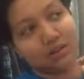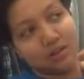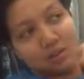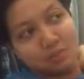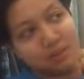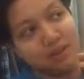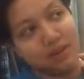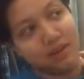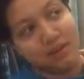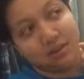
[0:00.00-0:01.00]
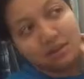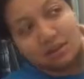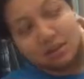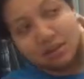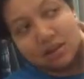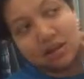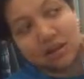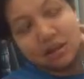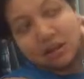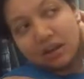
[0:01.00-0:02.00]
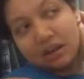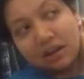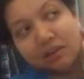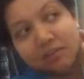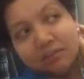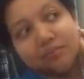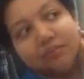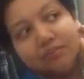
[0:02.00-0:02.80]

focus on my face. Um,